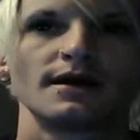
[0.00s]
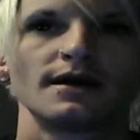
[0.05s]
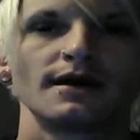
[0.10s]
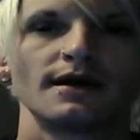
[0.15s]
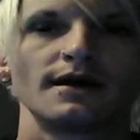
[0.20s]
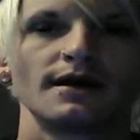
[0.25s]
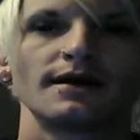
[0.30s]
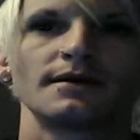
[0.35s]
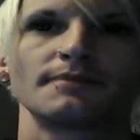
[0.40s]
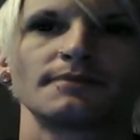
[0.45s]

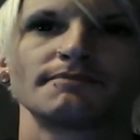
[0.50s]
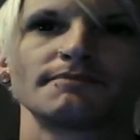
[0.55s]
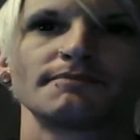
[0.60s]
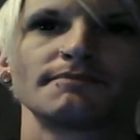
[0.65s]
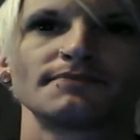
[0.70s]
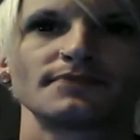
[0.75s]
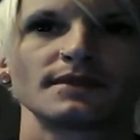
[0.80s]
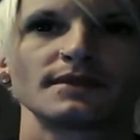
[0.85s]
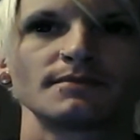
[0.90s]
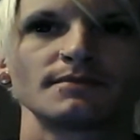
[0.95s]
Um,
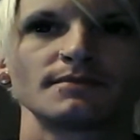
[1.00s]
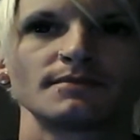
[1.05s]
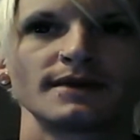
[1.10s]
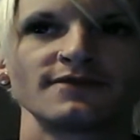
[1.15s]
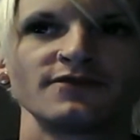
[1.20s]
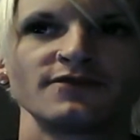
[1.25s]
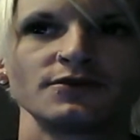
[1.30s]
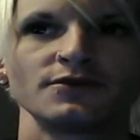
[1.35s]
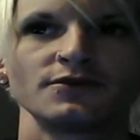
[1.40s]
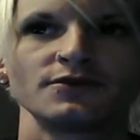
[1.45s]
my
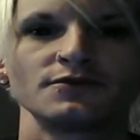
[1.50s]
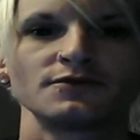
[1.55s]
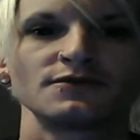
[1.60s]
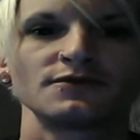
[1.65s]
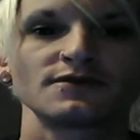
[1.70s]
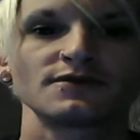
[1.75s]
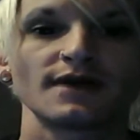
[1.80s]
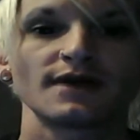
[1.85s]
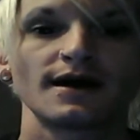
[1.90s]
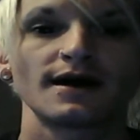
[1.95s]
views,
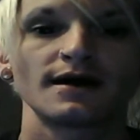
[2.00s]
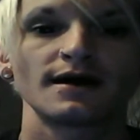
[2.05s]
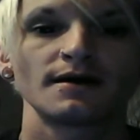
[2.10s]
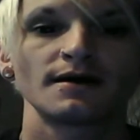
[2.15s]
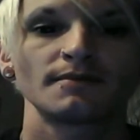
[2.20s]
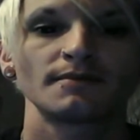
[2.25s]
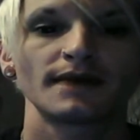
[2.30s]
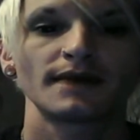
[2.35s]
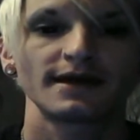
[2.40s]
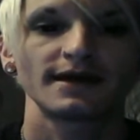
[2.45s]
um,
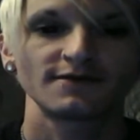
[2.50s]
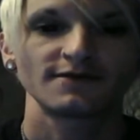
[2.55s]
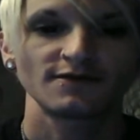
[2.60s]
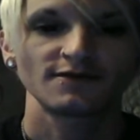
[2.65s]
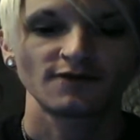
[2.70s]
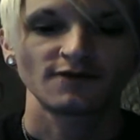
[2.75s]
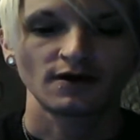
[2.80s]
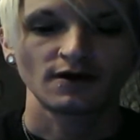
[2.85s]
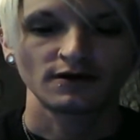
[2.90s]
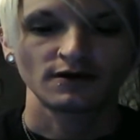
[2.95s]
I have
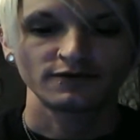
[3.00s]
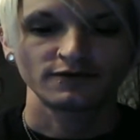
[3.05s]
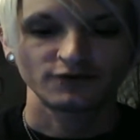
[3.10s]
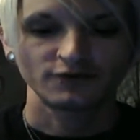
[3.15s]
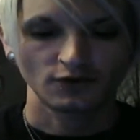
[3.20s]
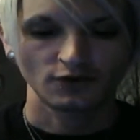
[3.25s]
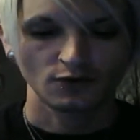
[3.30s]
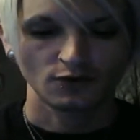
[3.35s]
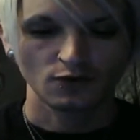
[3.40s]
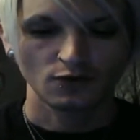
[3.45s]
evolved
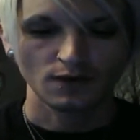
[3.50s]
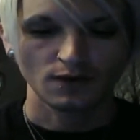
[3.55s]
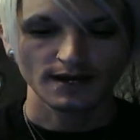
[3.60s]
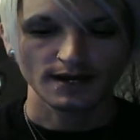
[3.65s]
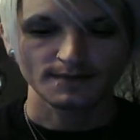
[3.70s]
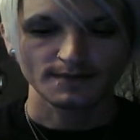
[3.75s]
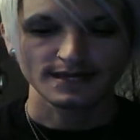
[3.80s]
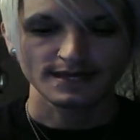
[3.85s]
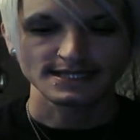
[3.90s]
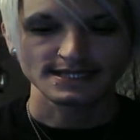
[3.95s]
quite a
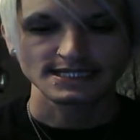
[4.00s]
bit